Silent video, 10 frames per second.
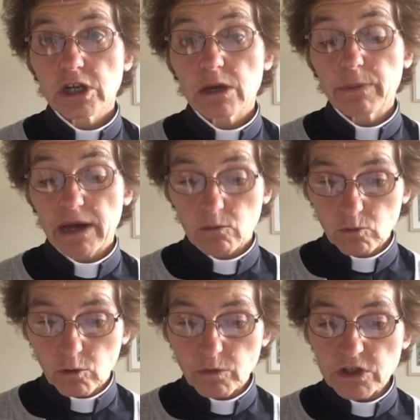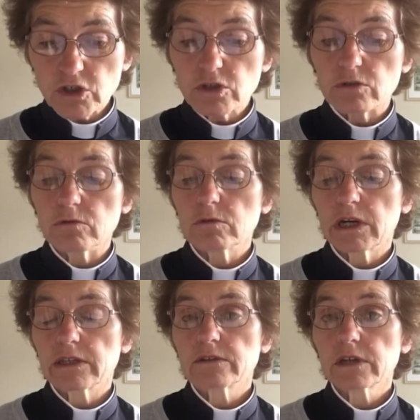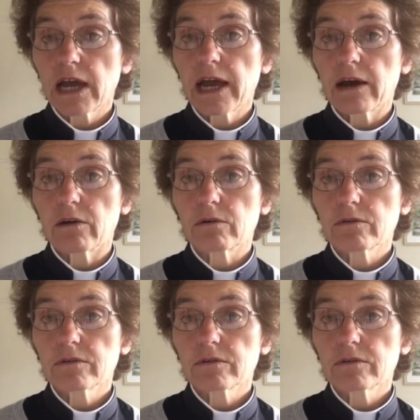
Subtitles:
about what we do and how?